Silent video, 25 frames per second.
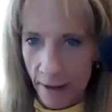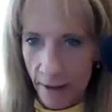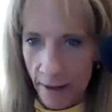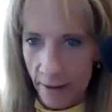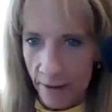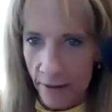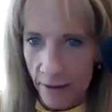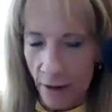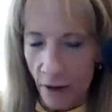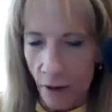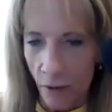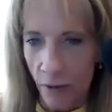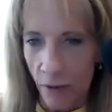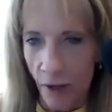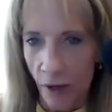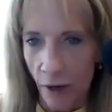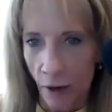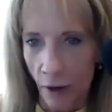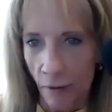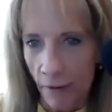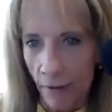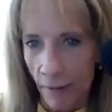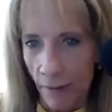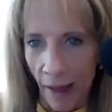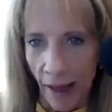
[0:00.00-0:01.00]
So,
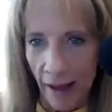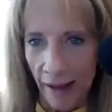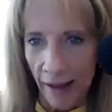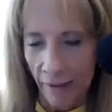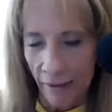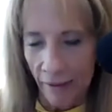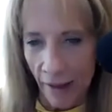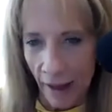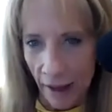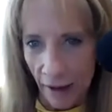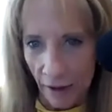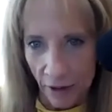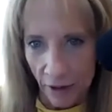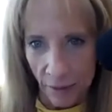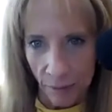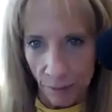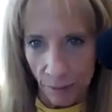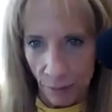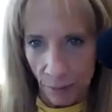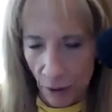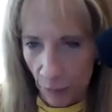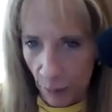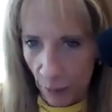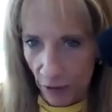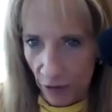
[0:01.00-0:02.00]
I actually
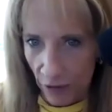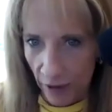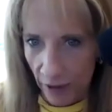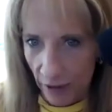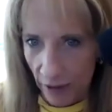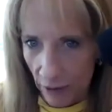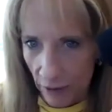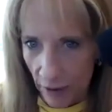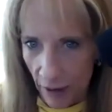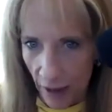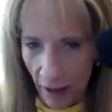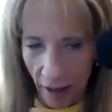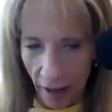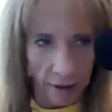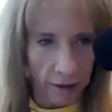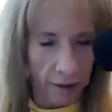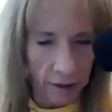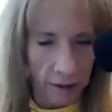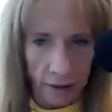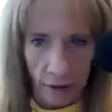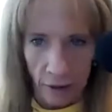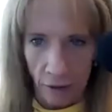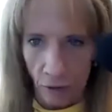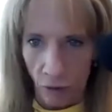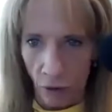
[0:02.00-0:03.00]
purposely do not
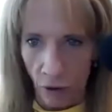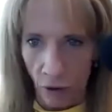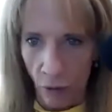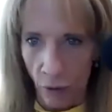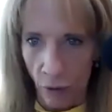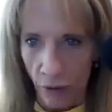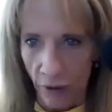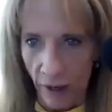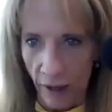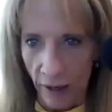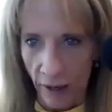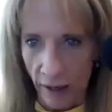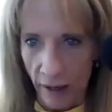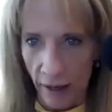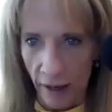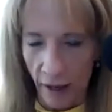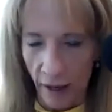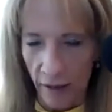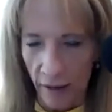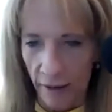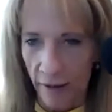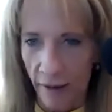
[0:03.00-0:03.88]
work with any,